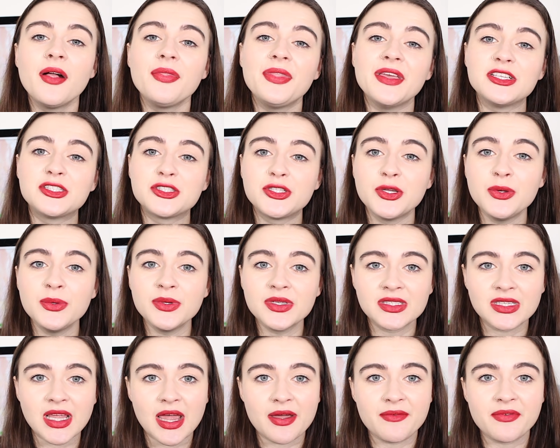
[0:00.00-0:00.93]
They soon
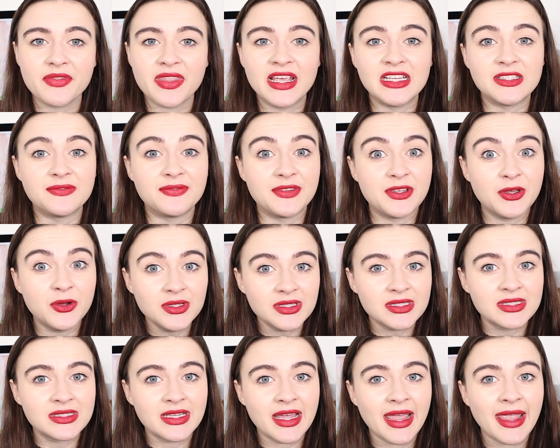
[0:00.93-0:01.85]
discovered that his
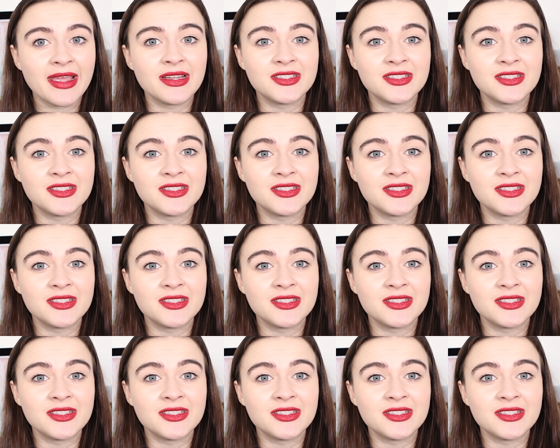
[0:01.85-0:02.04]
fiancée